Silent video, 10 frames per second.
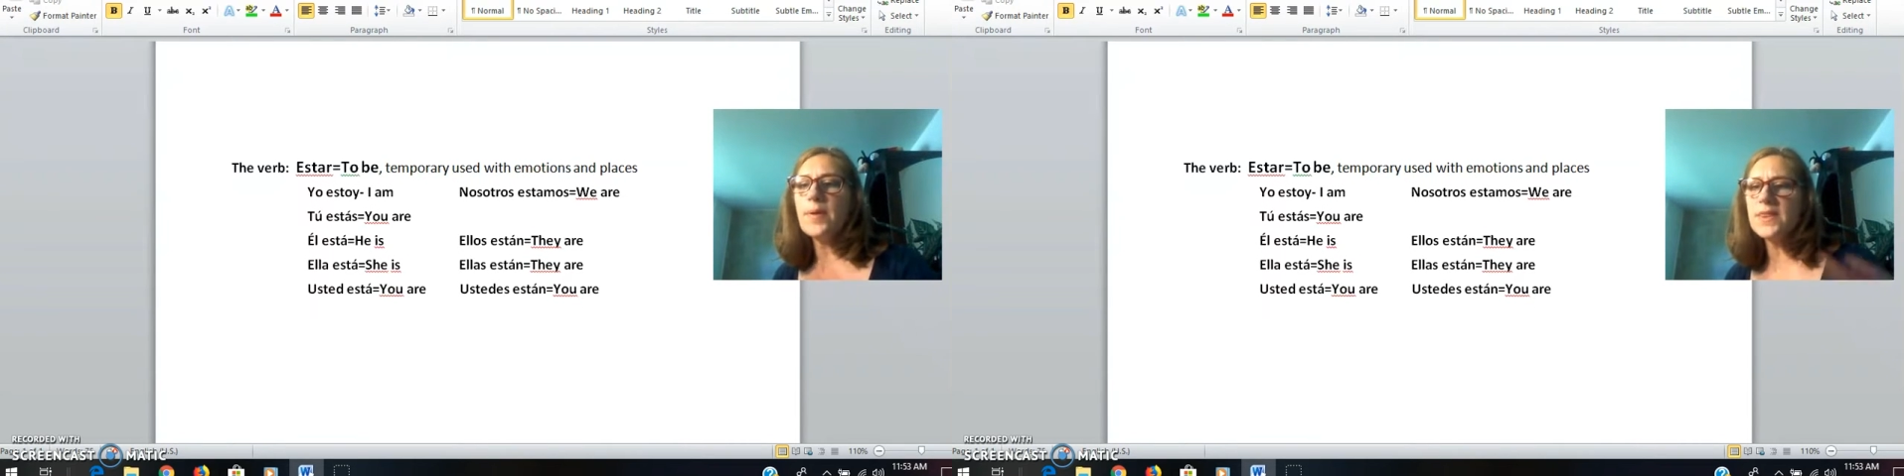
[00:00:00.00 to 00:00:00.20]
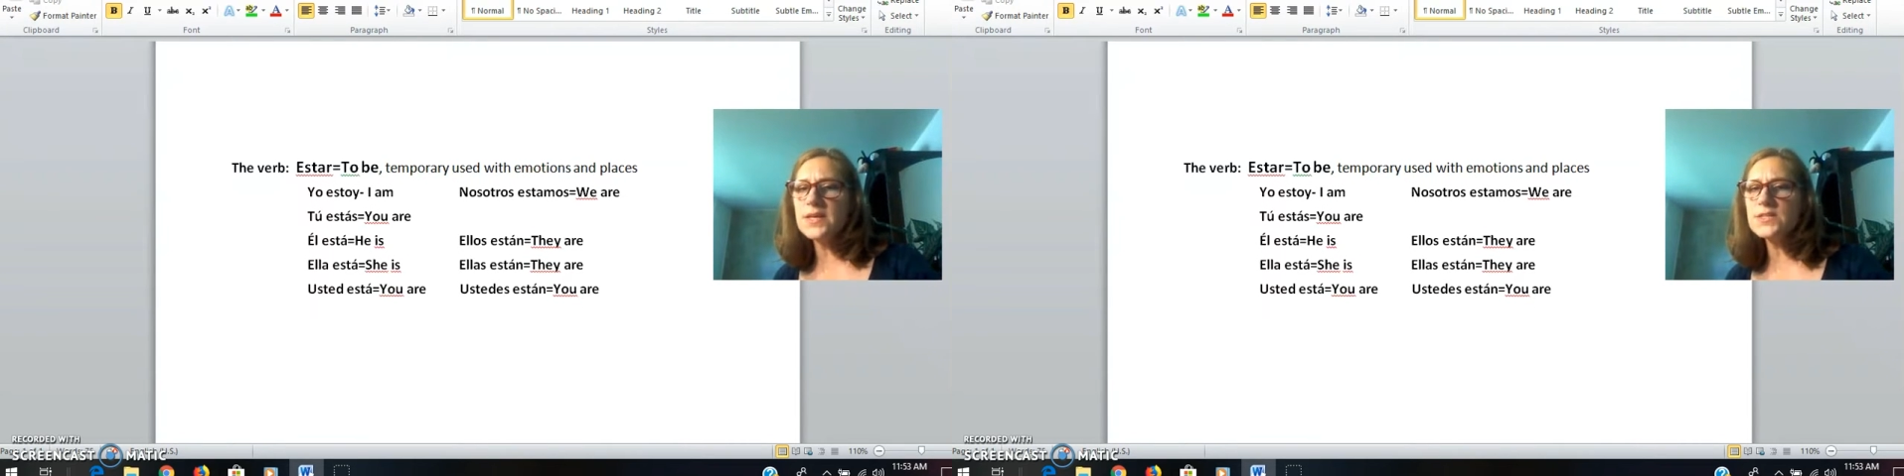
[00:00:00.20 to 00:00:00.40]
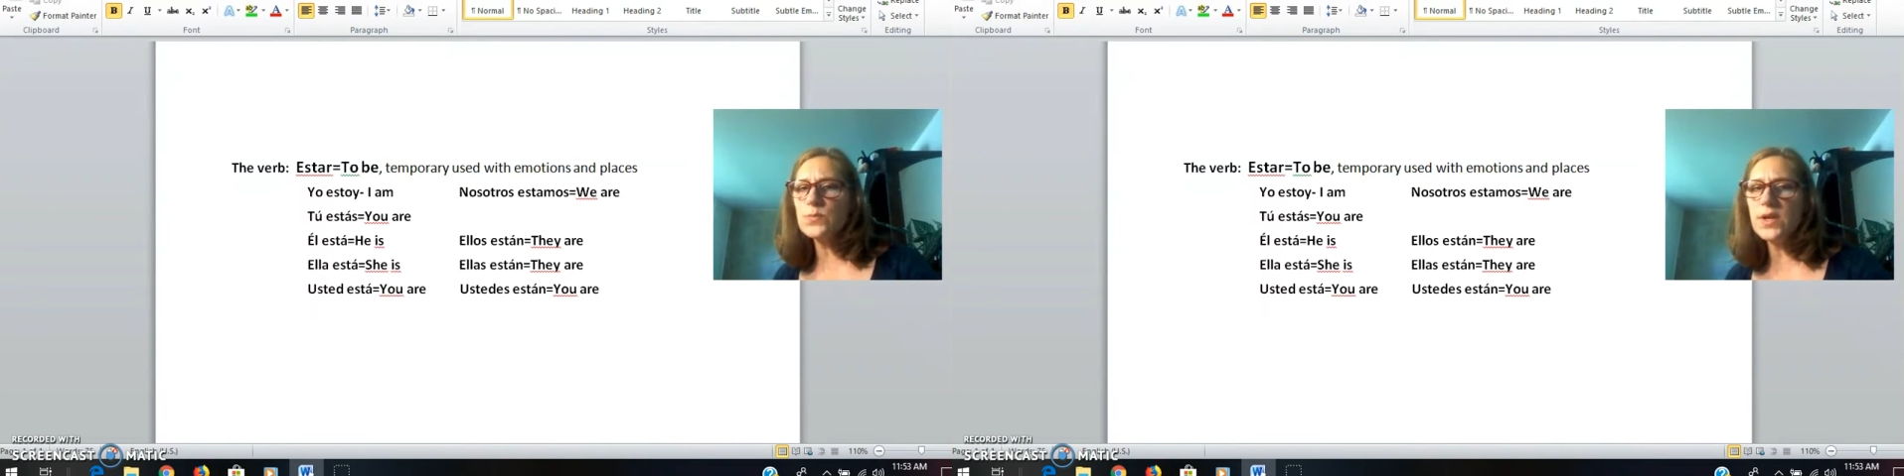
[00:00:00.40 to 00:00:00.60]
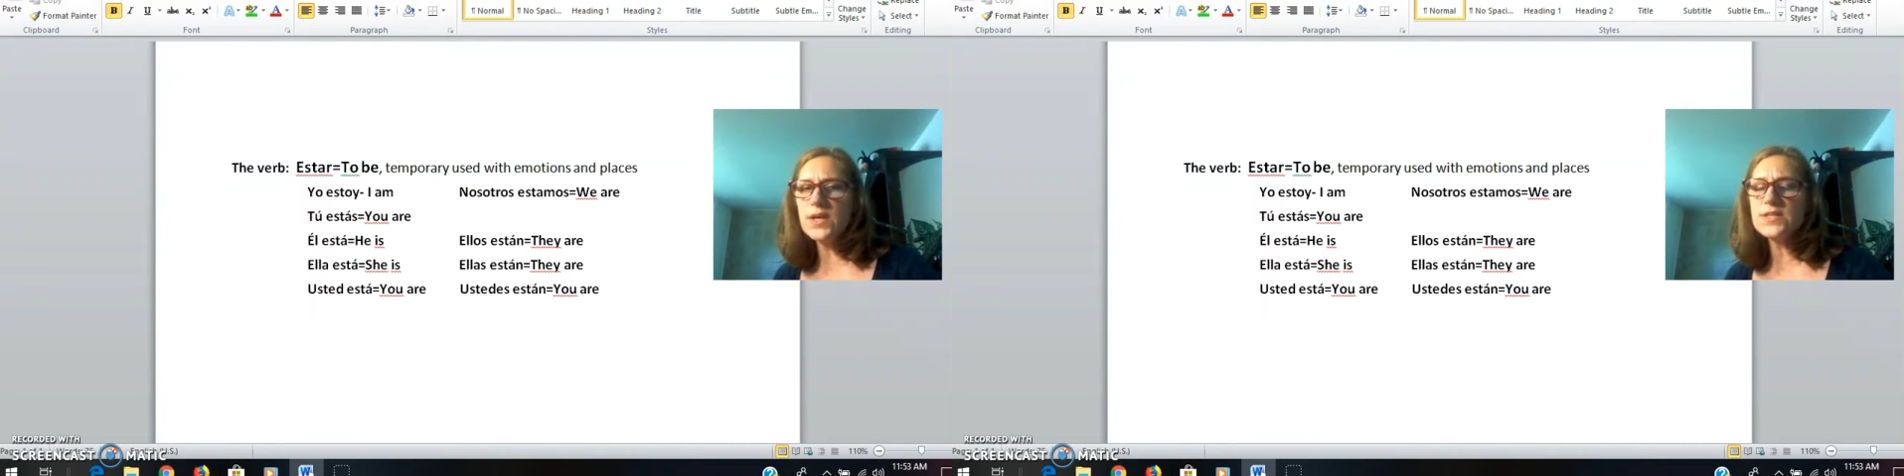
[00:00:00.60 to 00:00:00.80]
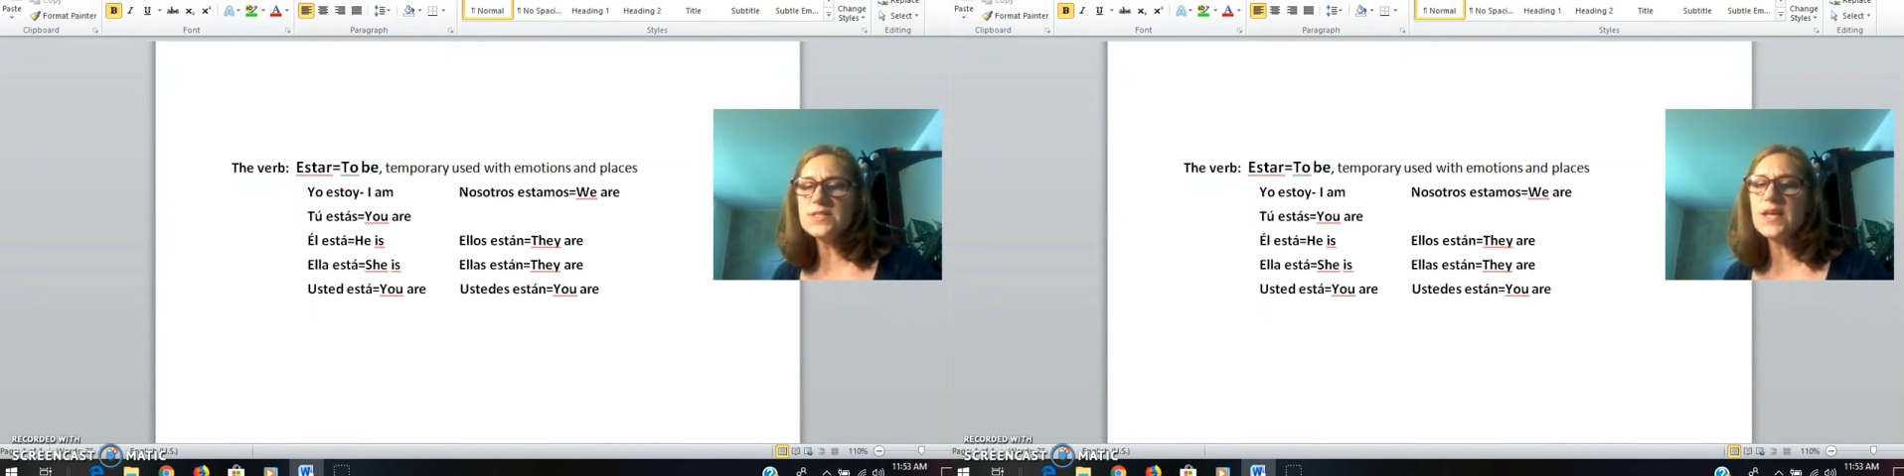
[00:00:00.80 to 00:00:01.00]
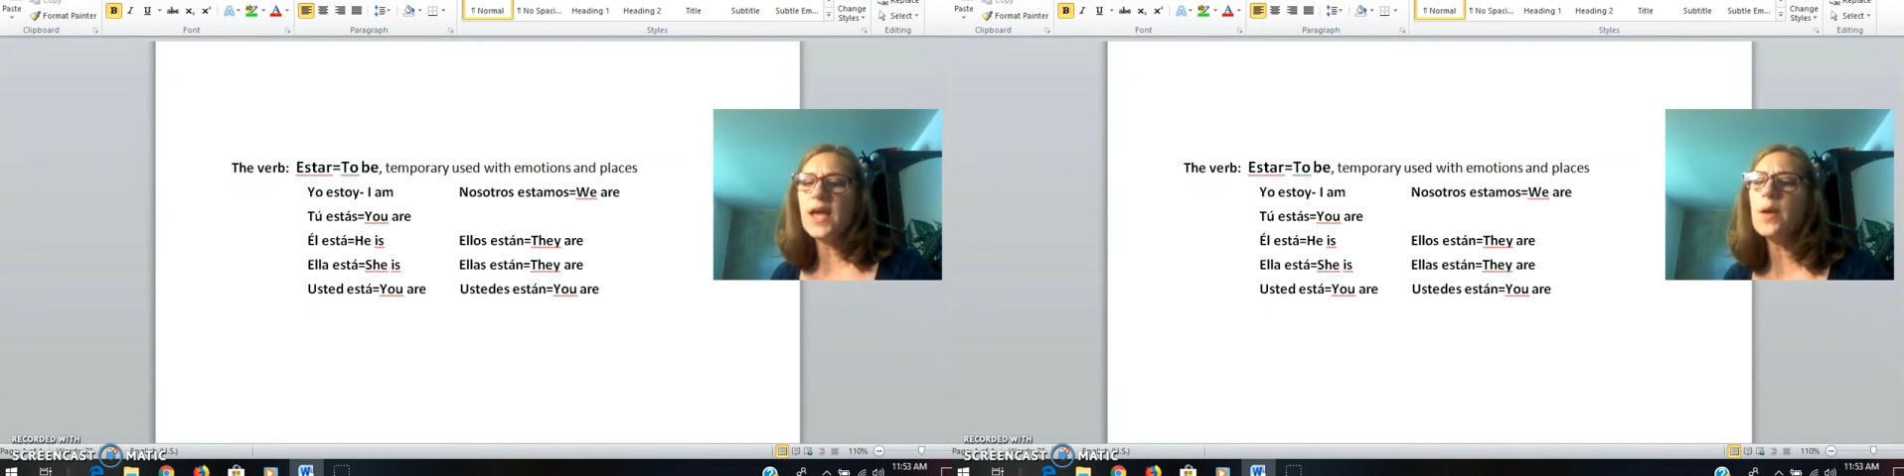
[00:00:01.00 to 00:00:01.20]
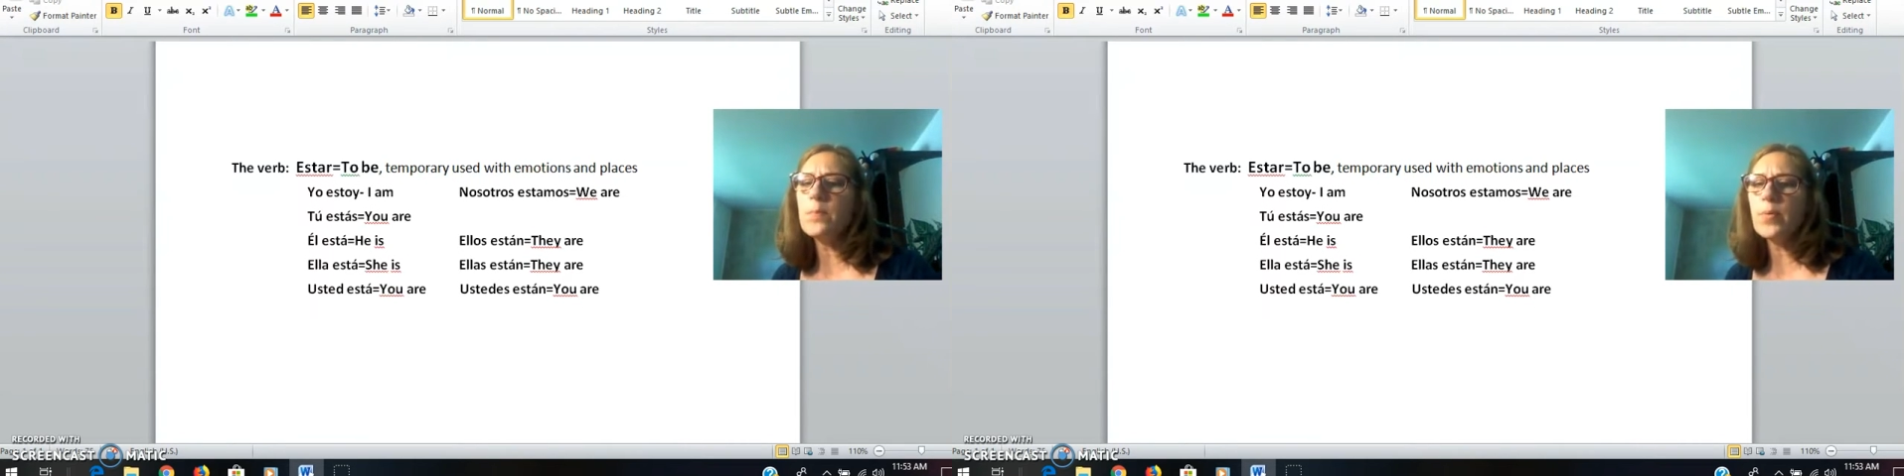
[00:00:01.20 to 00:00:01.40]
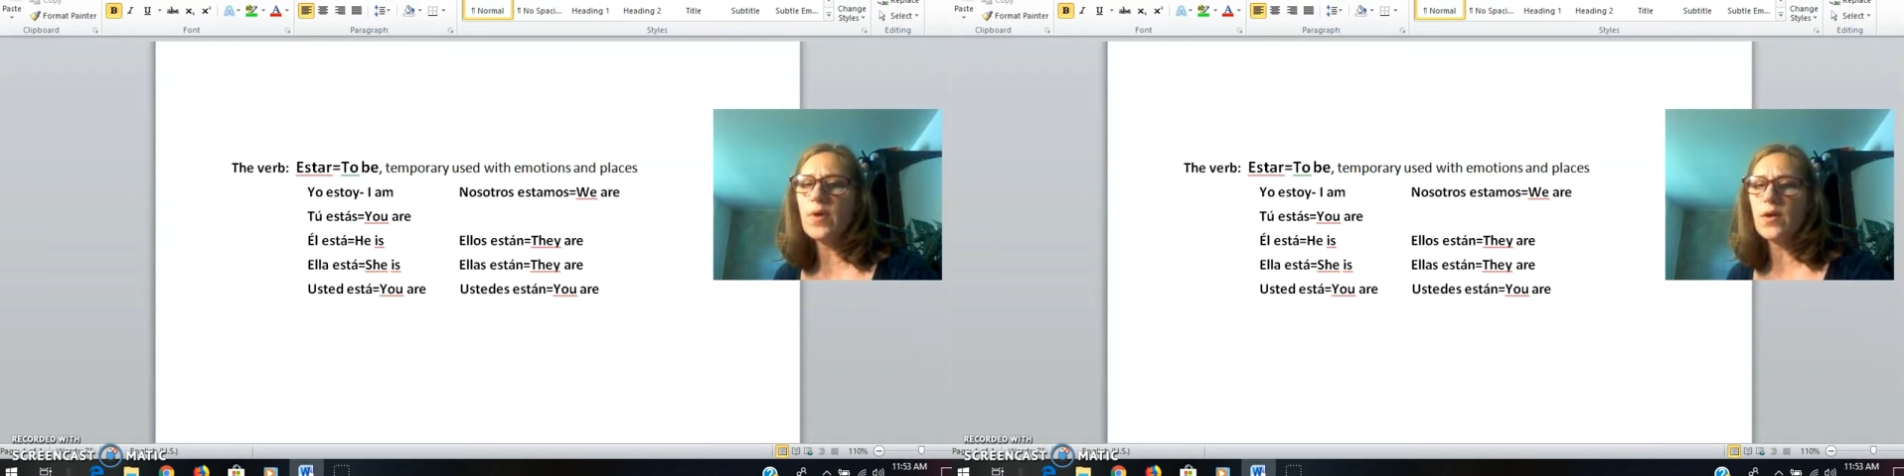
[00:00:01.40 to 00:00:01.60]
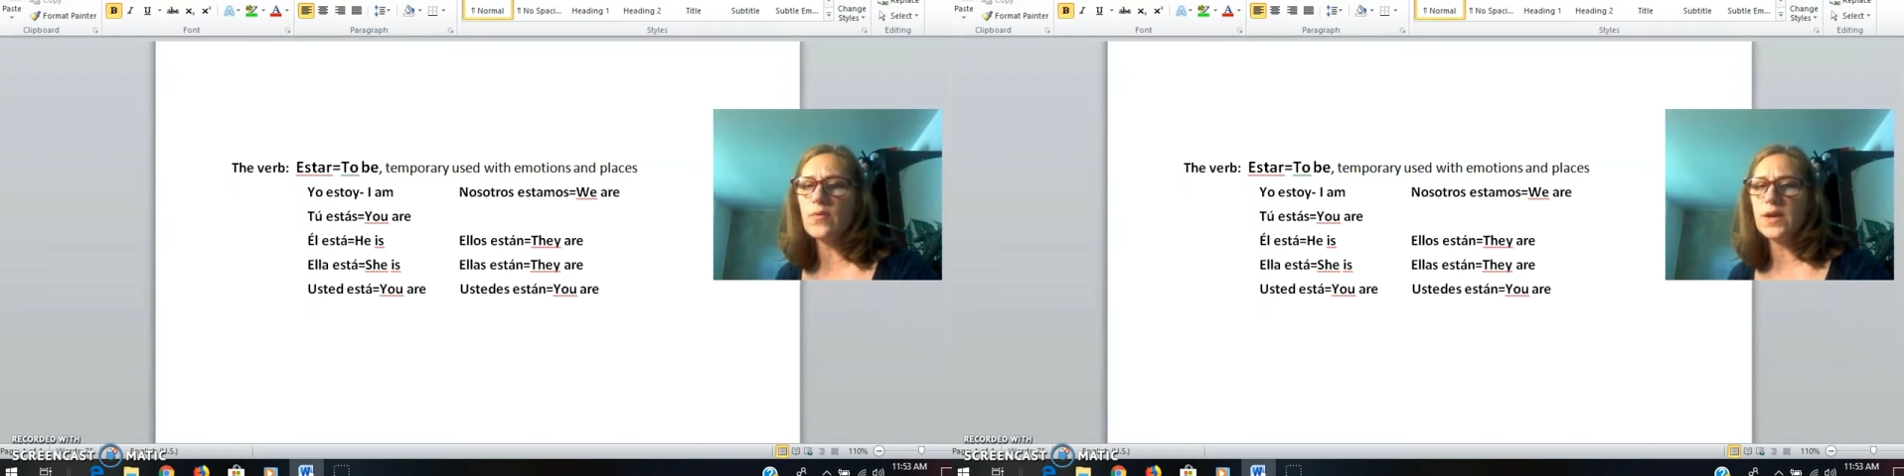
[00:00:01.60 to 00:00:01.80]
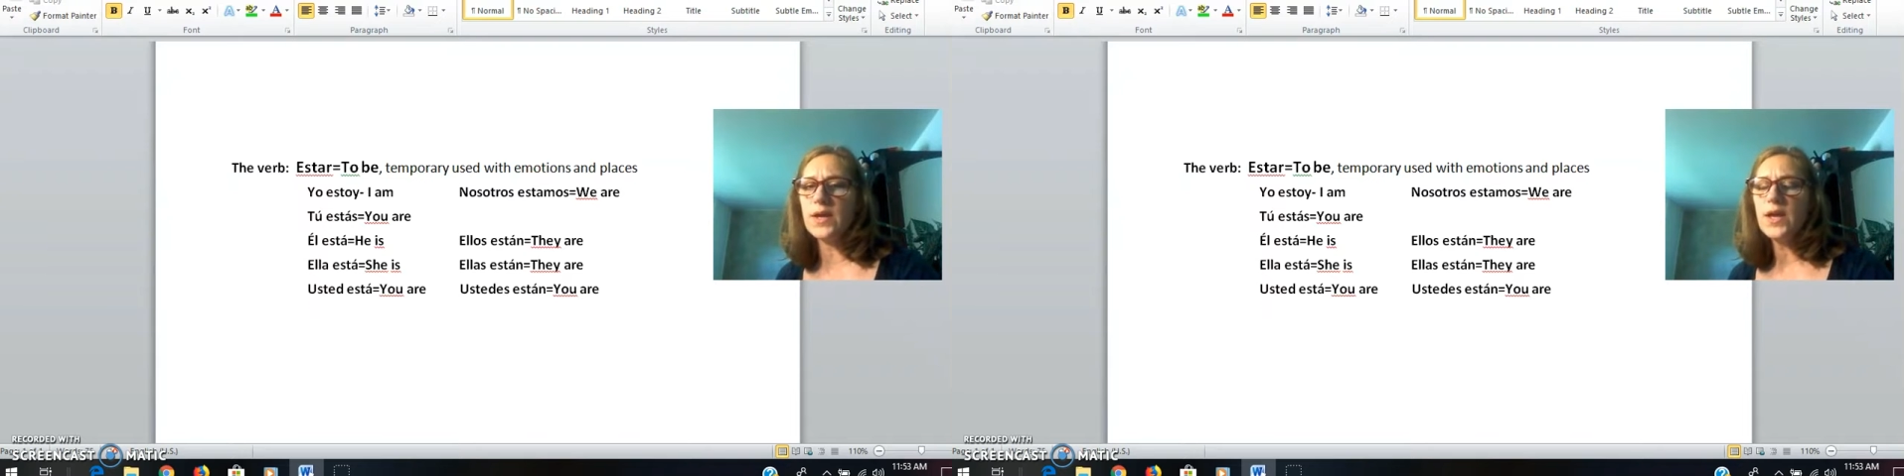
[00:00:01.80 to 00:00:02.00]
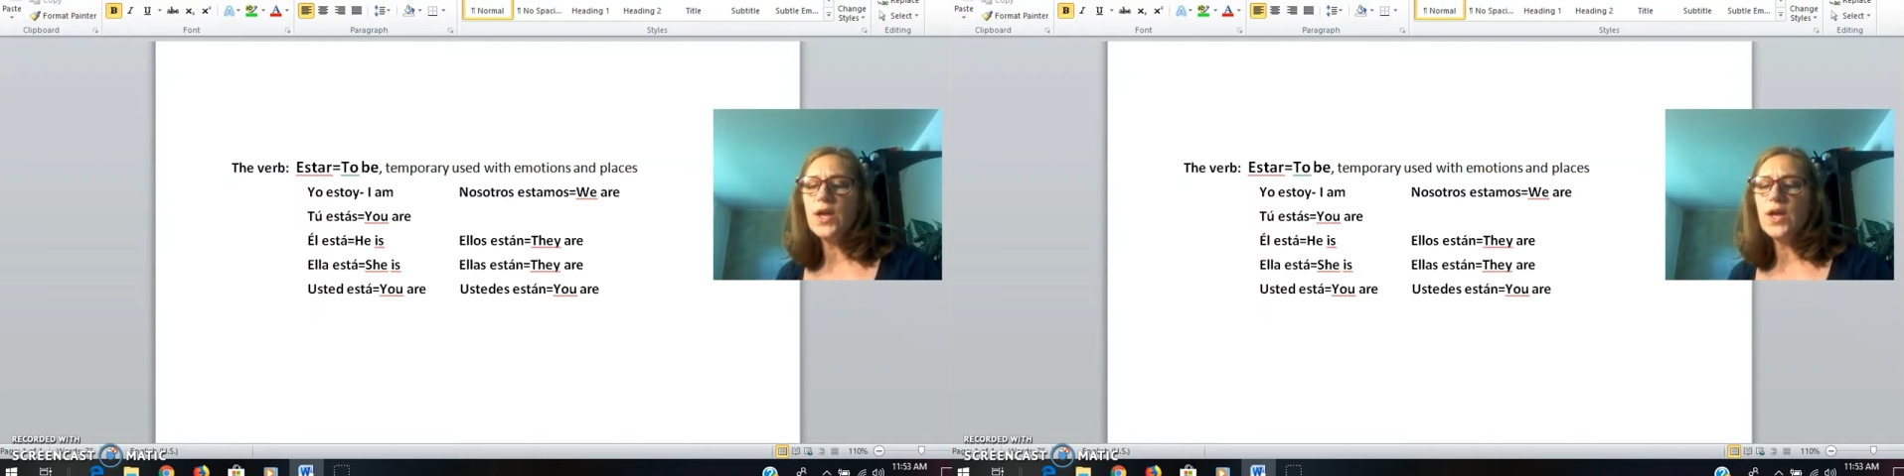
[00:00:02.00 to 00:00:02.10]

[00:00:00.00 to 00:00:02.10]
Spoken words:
But this one is temporary,